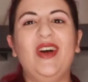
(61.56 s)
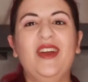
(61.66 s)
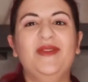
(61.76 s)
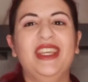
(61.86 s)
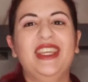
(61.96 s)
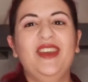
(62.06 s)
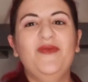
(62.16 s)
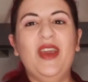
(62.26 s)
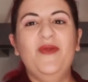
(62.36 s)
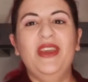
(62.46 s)
I'm thinking
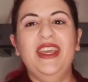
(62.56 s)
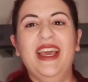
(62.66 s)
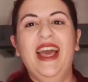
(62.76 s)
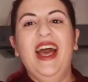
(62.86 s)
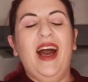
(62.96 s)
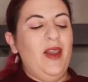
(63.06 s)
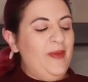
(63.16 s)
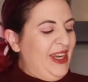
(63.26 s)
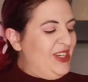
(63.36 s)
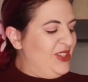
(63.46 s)
maybe I'll
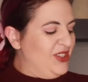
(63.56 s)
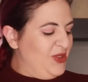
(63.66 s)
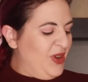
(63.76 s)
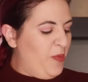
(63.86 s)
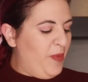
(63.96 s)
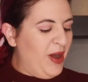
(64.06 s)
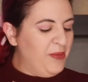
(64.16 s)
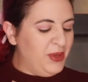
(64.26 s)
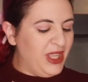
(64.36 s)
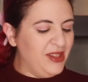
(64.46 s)
manage to do a
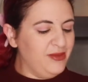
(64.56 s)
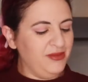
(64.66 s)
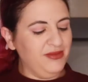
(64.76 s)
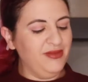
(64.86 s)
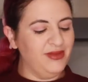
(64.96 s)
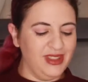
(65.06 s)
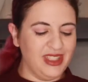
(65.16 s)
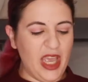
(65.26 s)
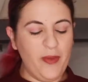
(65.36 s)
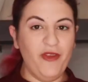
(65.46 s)
pumpkin
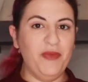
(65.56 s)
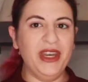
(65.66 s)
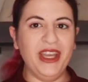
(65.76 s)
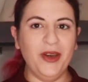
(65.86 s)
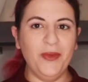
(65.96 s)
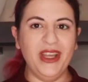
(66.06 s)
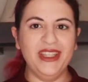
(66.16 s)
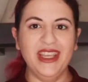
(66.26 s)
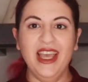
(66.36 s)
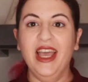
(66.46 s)
type of banana
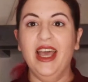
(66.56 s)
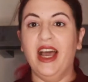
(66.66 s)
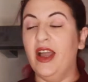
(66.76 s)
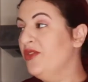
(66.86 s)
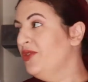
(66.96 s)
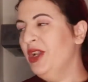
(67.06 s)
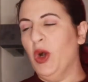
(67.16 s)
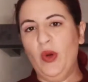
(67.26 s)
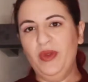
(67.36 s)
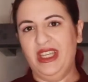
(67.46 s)
bread. I really
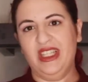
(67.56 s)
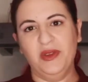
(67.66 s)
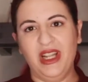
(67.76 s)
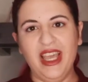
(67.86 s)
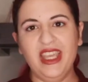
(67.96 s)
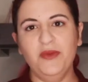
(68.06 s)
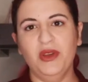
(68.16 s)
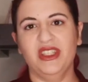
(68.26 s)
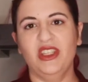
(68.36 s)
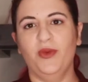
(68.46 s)
hope the kids will like it
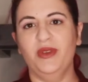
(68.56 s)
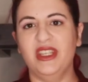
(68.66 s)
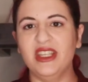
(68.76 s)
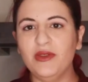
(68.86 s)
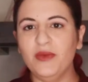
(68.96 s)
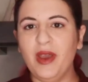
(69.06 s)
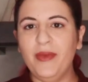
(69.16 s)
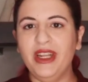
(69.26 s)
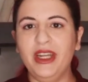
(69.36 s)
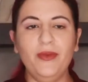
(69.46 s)
because they're obsessed with my
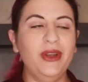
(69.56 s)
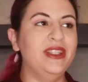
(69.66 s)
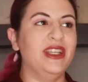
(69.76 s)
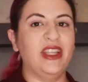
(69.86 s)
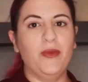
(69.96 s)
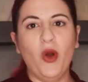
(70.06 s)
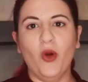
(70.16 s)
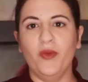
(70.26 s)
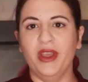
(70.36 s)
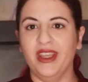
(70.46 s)
banana bread, and I'm
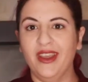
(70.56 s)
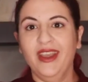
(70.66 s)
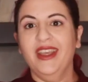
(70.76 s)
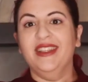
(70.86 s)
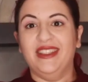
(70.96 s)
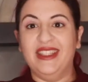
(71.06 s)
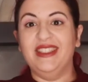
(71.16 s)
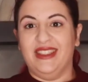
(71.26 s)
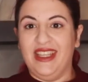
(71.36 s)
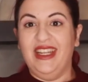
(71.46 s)
hoping
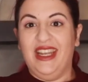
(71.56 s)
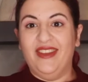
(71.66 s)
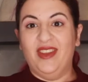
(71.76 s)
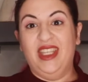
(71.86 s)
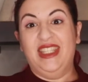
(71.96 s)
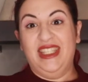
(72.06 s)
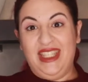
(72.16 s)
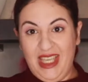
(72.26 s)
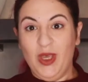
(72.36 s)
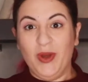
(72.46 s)
that they'll like this
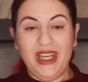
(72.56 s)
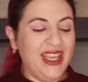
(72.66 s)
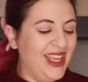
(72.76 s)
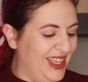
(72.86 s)
equally.